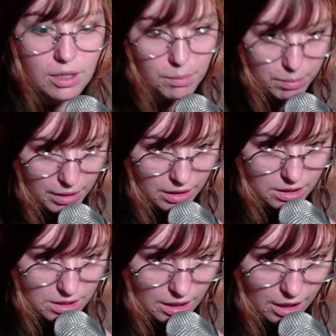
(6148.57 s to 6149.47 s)
Pig
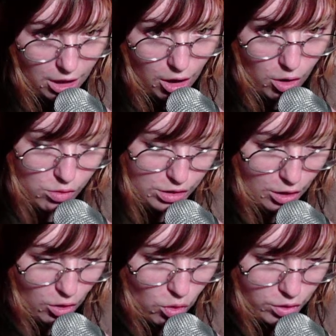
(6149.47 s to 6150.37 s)
sitting cozy
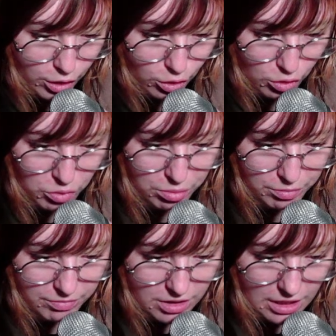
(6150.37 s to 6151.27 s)
corner coop.
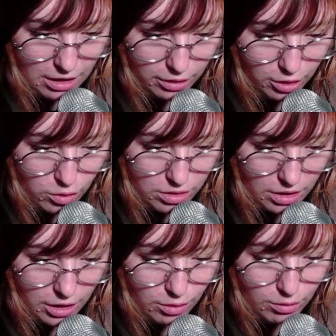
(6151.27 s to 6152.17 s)
Does that look cozy to
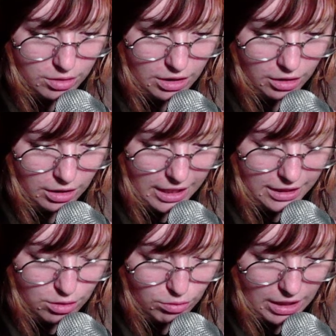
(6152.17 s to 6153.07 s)
you? Does he look like
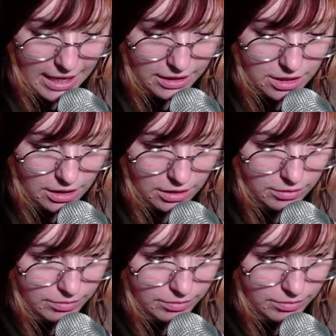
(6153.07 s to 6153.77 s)
he's relaxing?